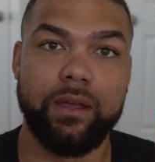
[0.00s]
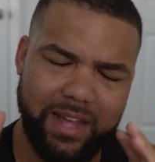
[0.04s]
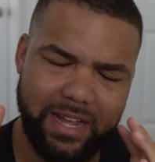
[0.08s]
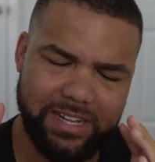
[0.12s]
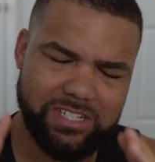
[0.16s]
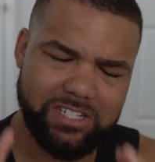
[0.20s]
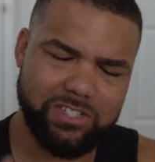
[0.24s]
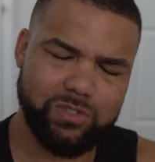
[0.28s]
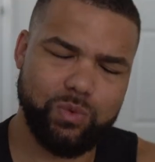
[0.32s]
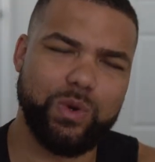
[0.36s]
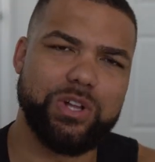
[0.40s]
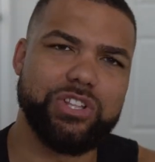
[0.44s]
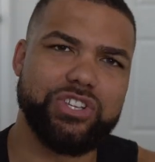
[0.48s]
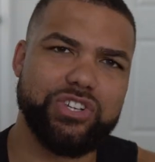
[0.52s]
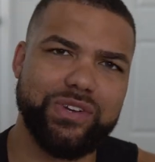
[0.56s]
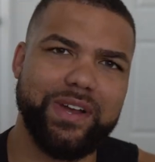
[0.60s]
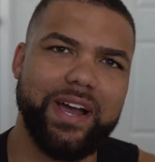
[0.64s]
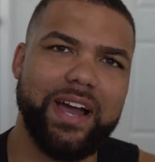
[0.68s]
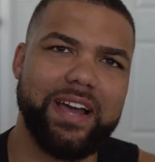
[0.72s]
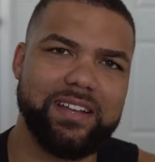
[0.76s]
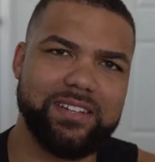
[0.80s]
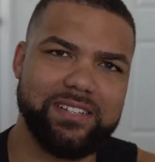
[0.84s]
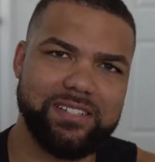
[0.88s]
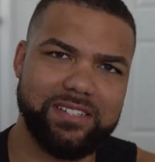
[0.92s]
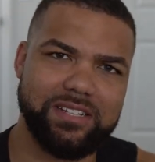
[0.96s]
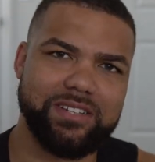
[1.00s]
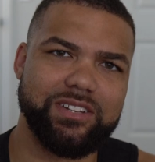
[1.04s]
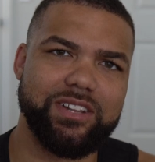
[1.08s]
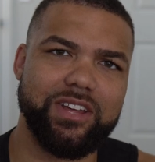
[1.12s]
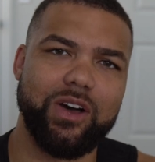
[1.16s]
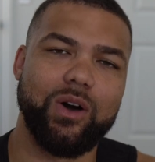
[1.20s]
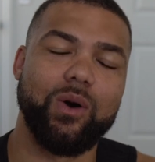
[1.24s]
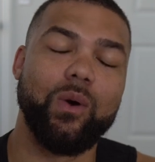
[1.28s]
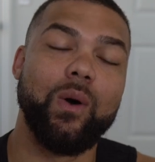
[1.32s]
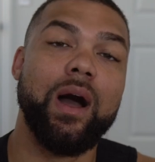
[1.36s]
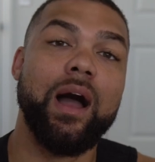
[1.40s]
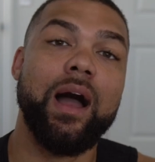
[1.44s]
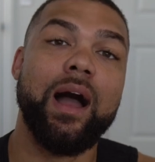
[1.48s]
I just want you guys to
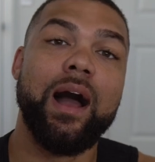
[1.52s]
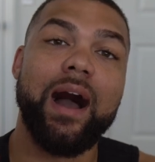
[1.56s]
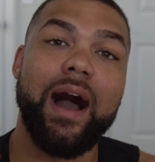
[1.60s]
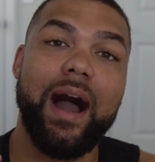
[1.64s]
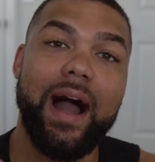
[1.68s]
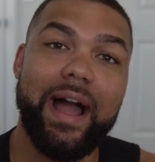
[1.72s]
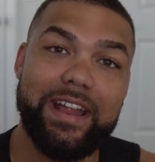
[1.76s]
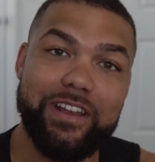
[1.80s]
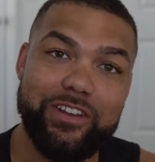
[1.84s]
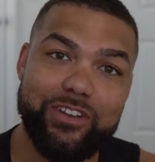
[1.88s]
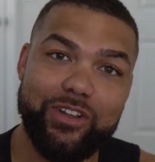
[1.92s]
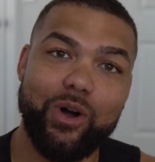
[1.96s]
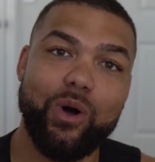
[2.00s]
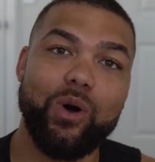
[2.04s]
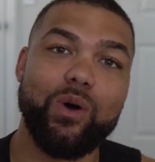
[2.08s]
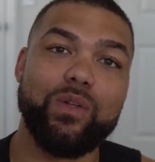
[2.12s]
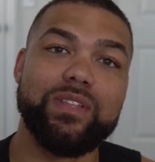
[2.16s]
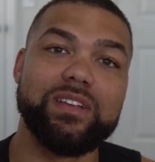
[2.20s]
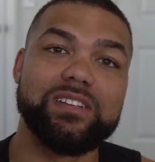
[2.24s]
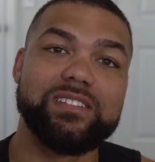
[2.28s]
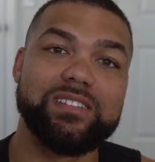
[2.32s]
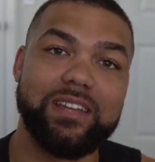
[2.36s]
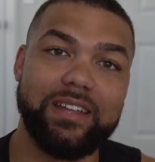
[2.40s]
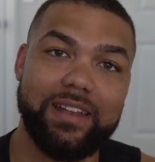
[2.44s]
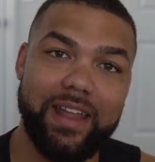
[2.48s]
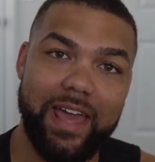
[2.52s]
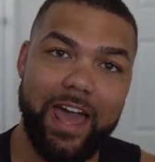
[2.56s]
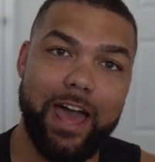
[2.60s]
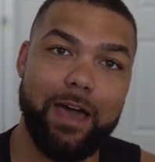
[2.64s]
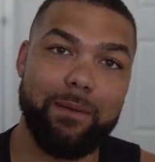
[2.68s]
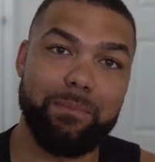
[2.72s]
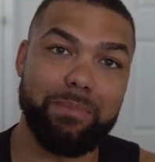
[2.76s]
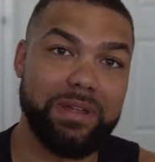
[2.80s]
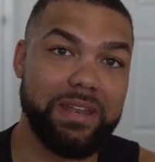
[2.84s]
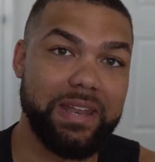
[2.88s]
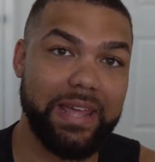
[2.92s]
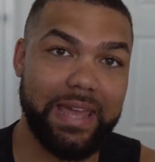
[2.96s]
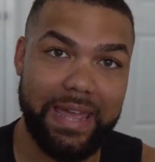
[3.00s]
know, I know this can
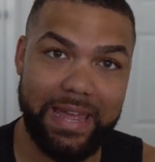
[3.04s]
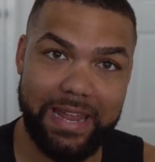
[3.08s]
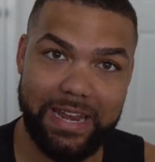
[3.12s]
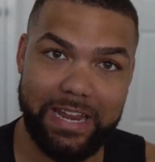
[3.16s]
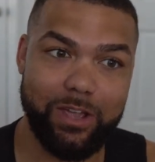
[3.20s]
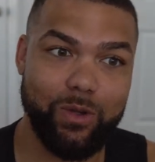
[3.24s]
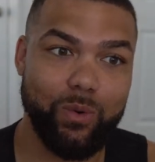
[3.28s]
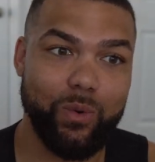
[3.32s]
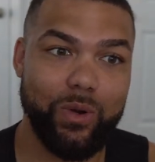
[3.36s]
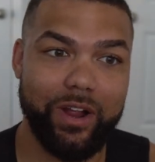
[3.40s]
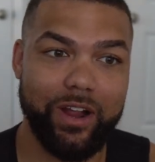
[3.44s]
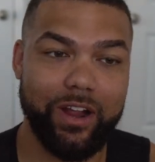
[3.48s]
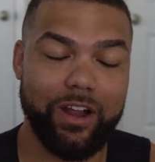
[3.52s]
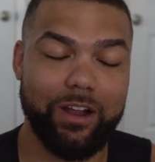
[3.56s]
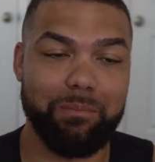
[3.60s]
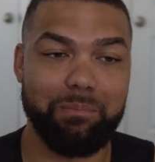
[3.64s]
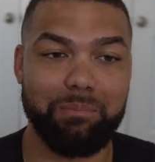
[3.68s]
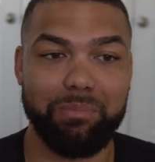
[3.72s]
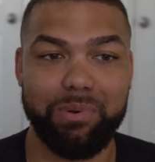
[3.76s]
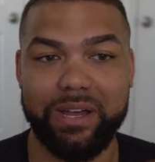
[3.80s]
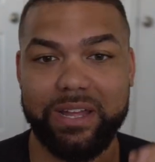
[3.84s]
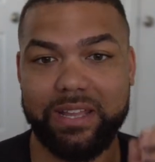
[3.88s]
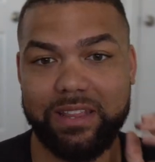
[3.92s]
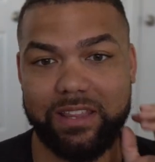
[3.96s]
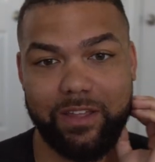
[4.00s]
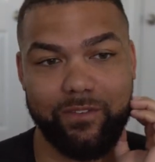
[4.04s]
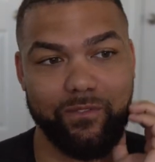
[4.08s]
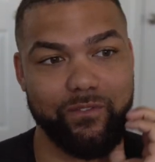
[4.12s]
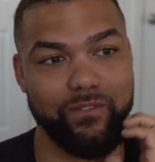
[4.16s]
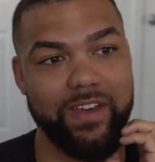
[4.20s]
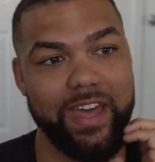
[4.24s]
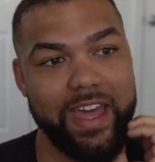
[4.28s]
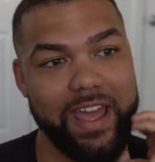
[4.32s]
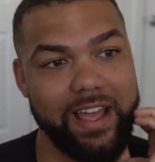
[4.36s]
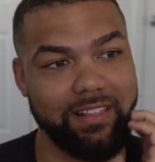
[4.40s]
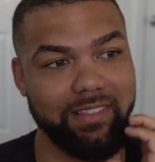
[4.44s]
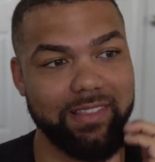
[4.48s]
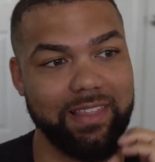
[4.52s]
happen anywhere, but the
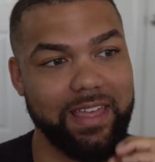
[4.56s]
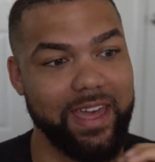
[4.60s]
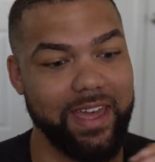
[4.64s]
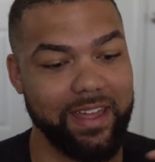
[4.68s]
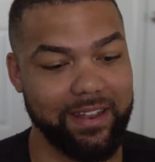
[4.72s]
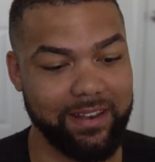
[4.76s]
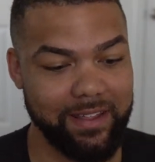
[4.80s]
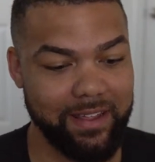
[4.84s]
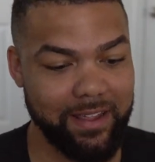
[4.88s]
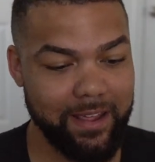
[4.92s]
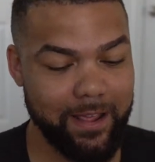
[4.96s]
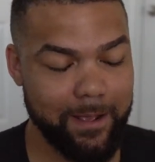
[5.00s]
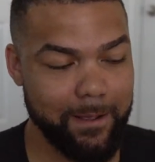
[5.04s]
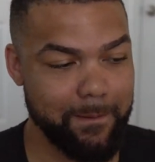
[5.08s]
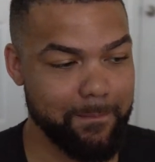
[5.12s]
fact that